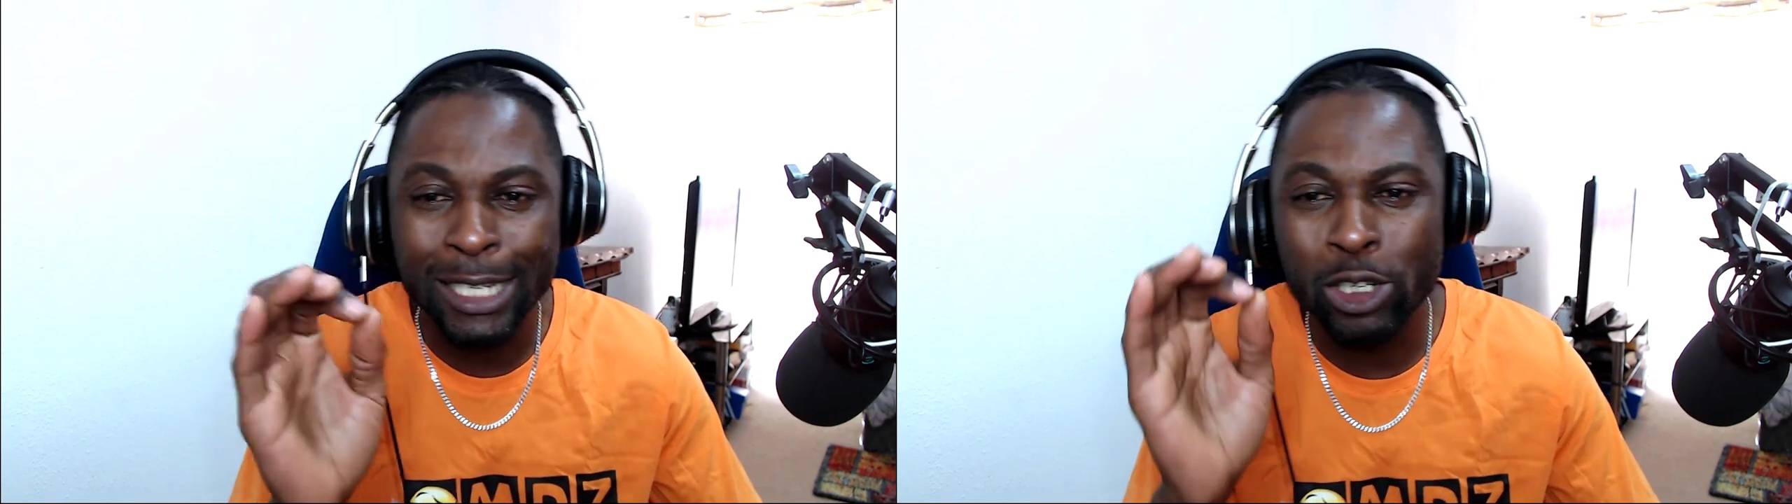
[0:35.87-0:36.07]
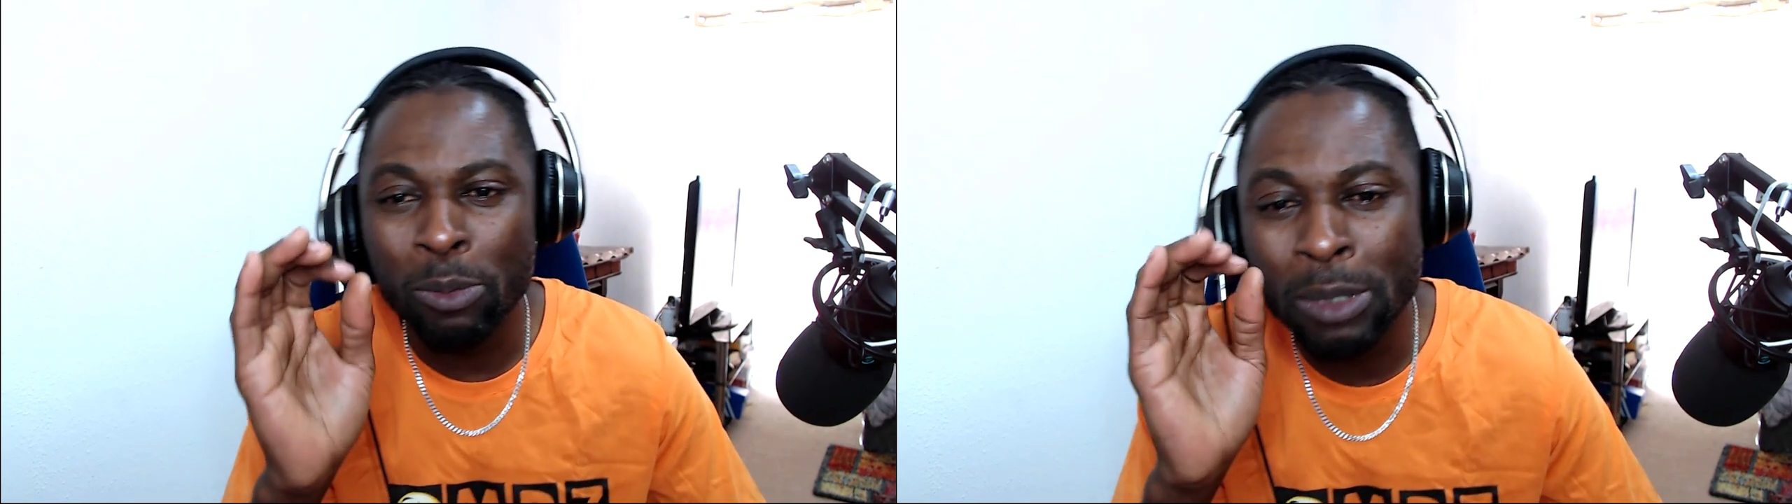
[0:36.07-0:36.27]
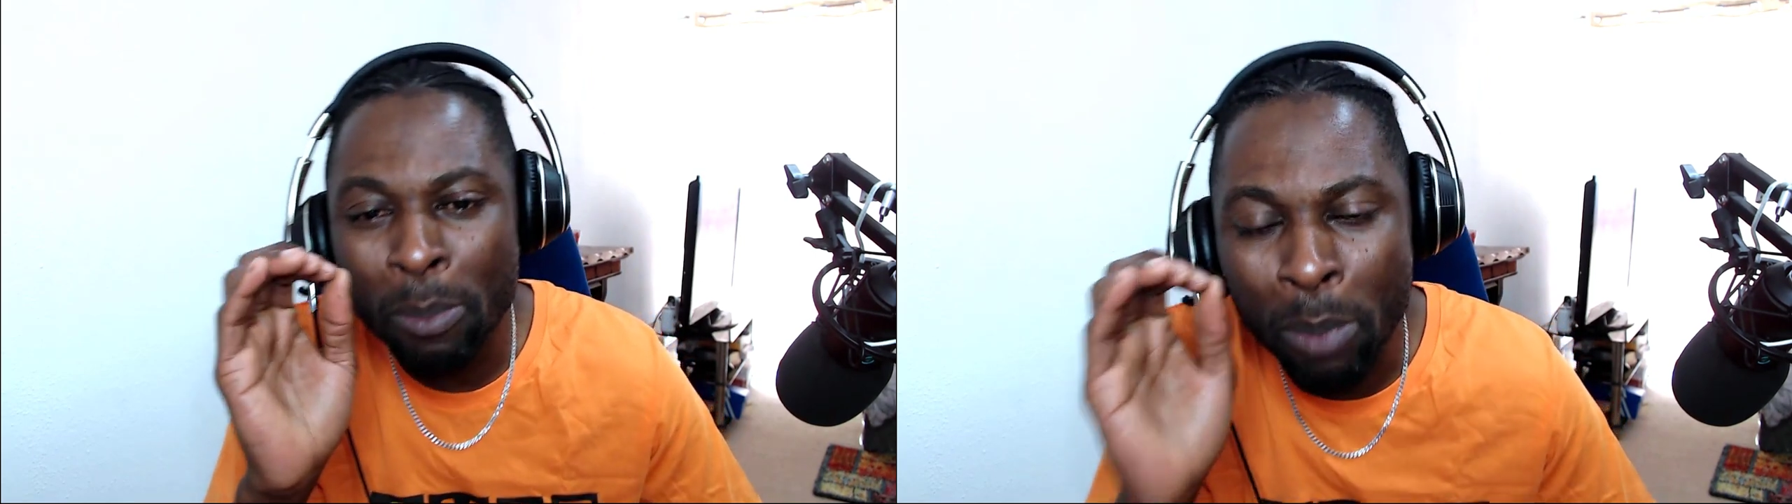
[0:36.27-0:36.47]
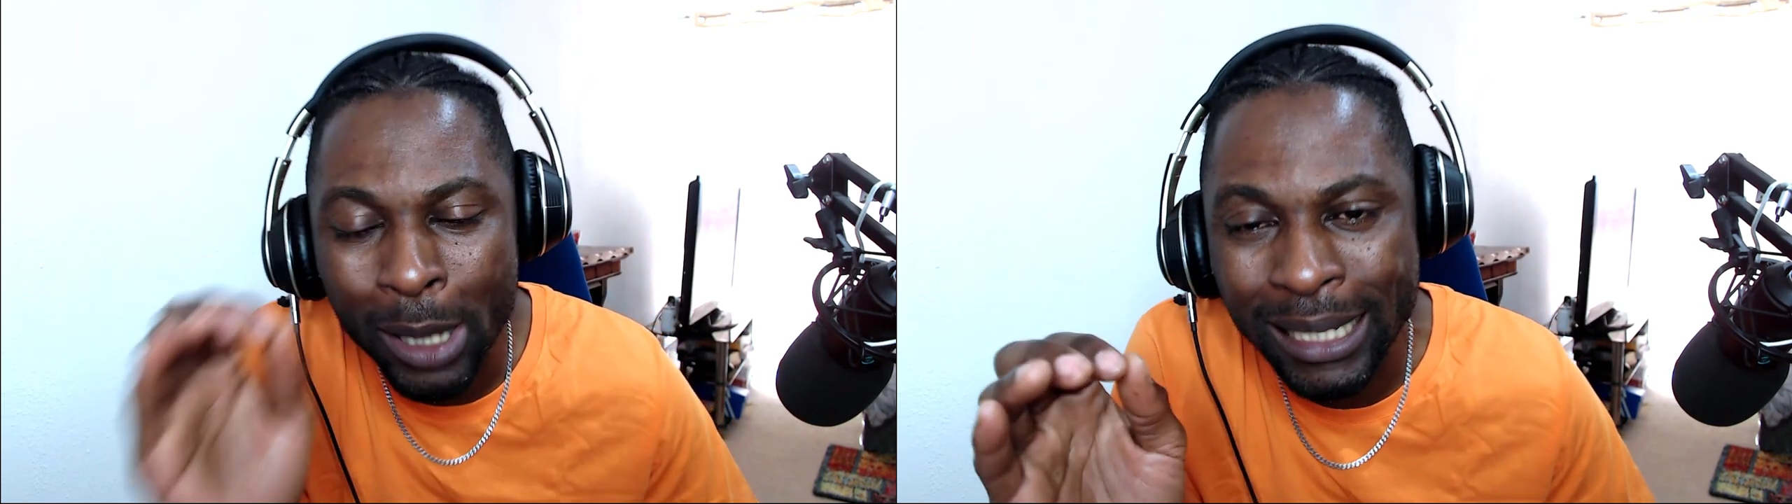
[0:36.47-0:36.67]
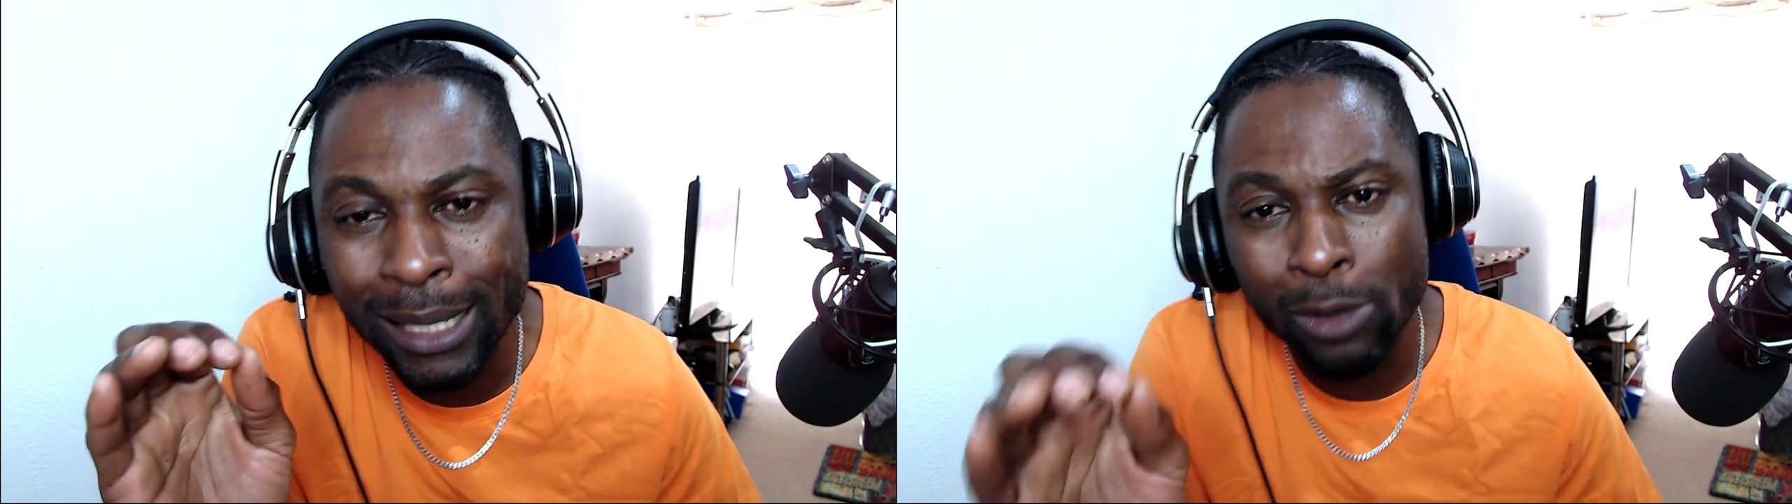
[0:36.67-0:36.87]
something
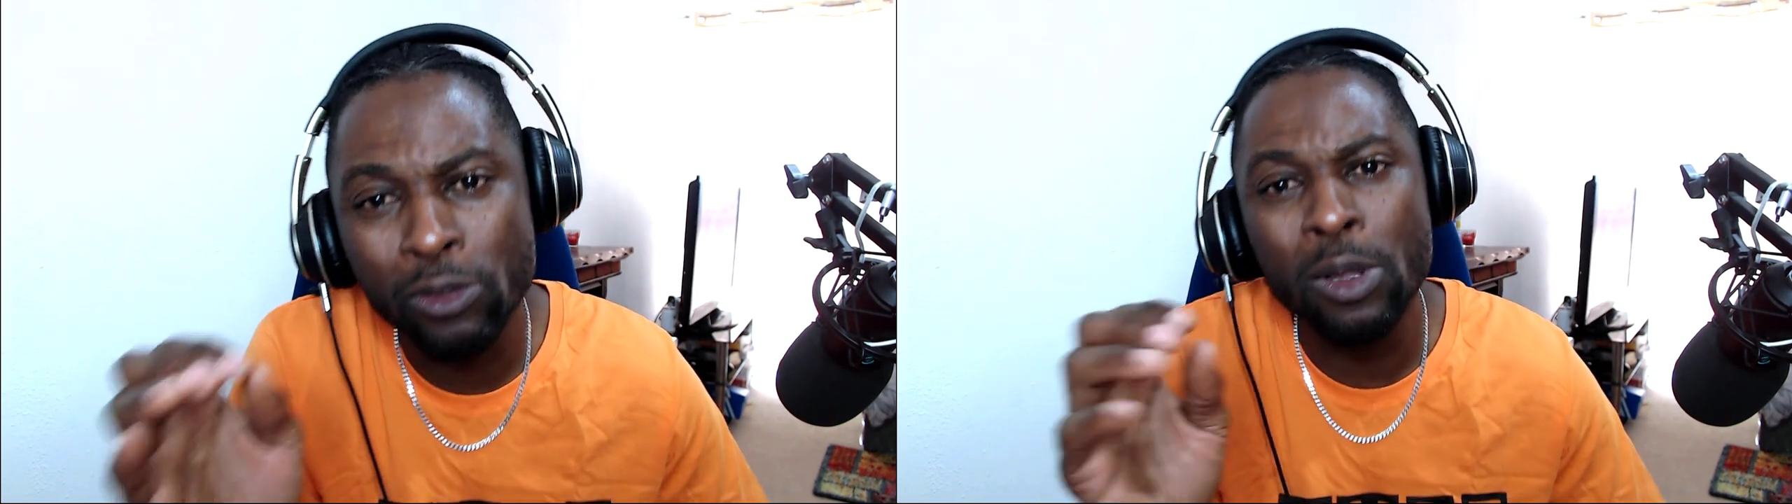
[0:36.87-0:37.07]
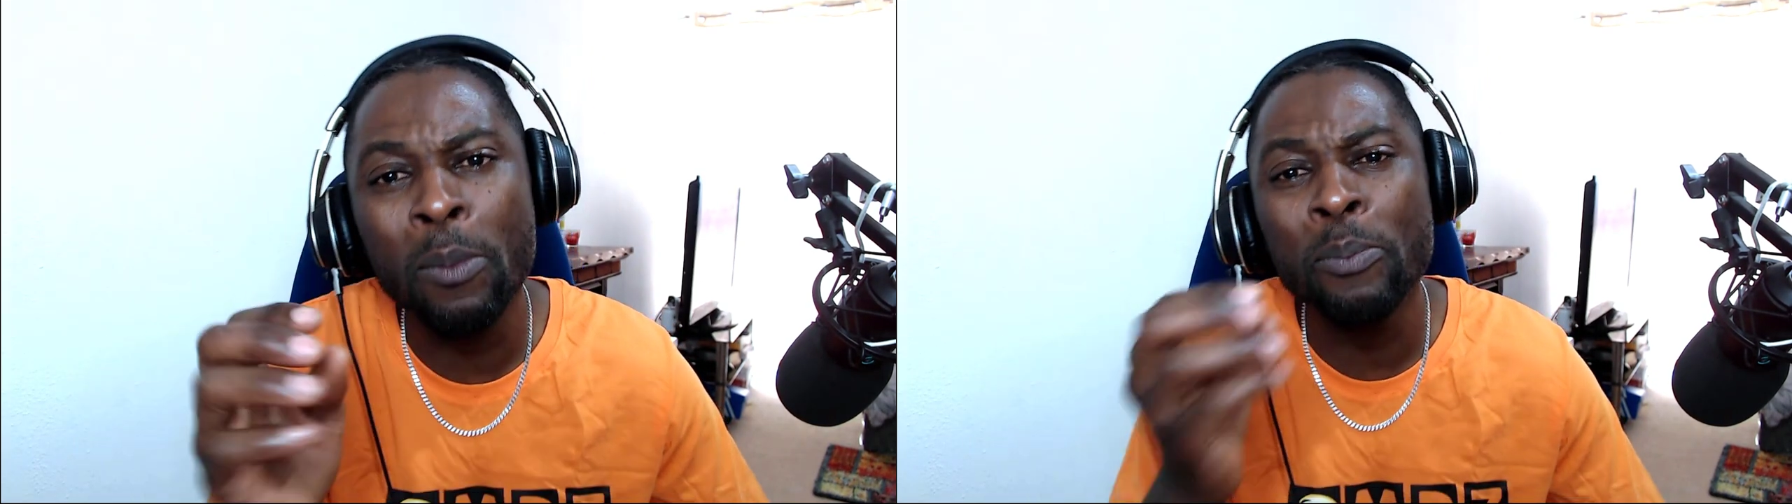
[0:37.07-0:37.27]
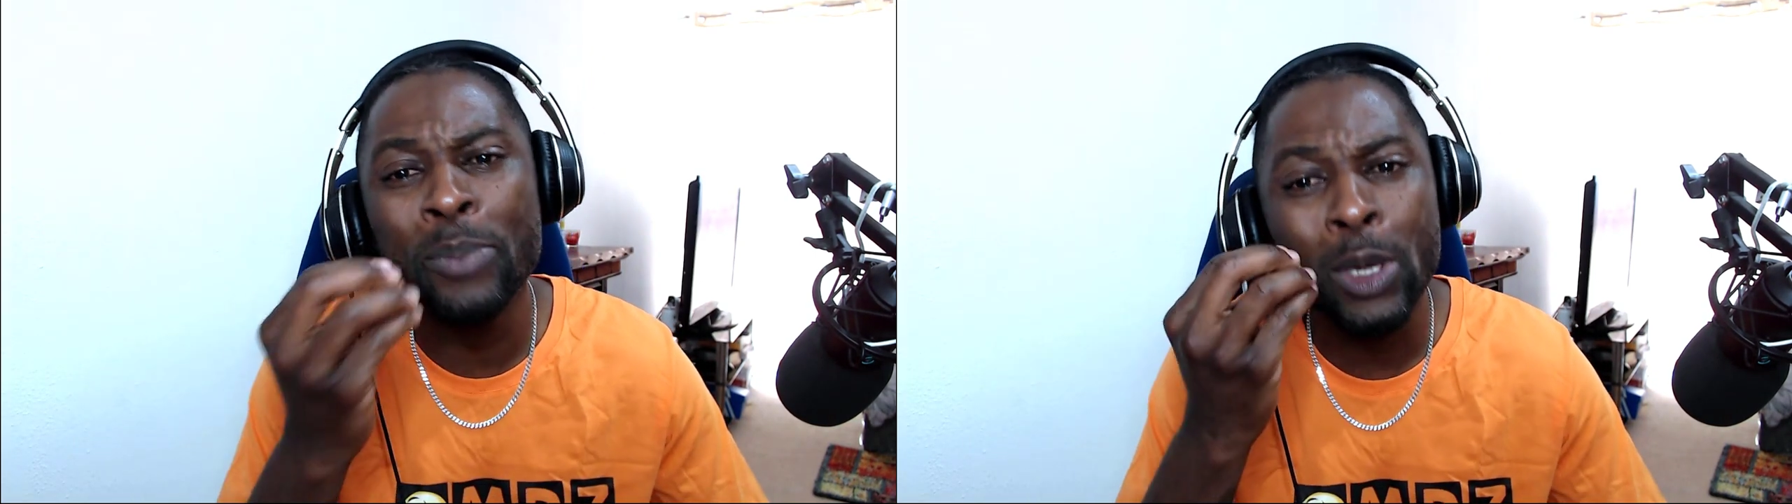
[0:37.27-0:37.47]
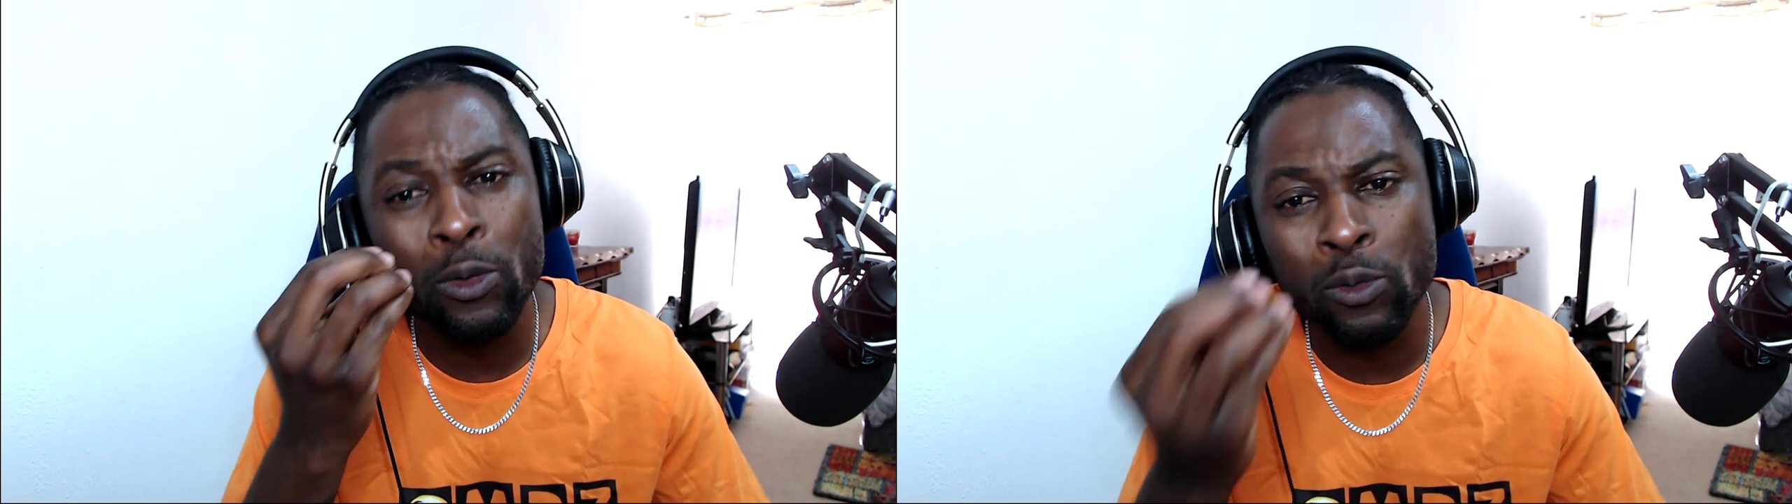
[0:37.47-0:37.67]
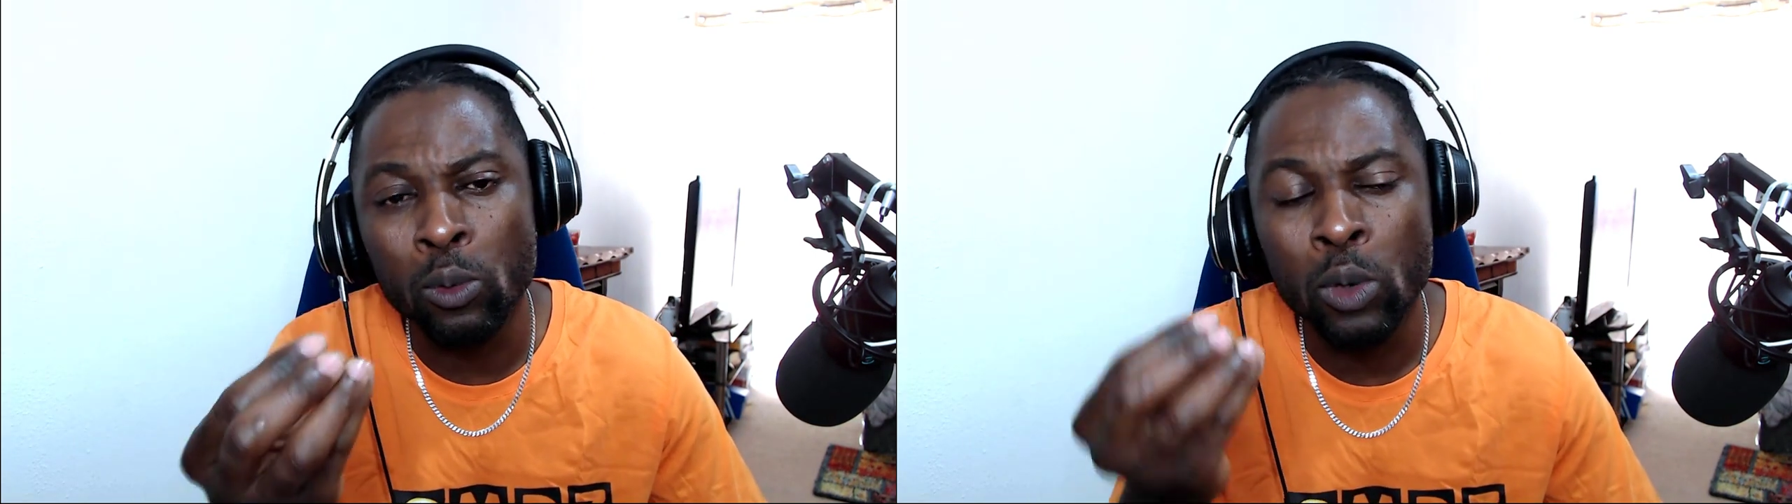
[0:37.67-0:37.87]
positive, something
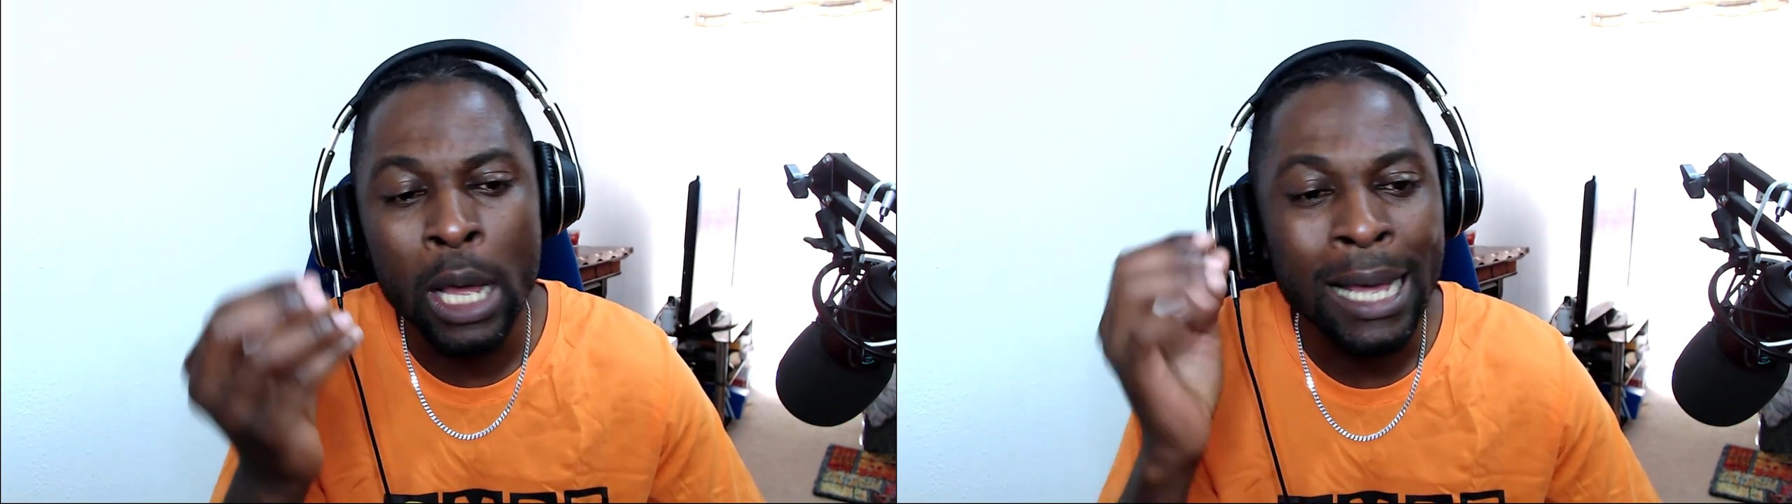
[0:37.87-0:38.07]
beautiful,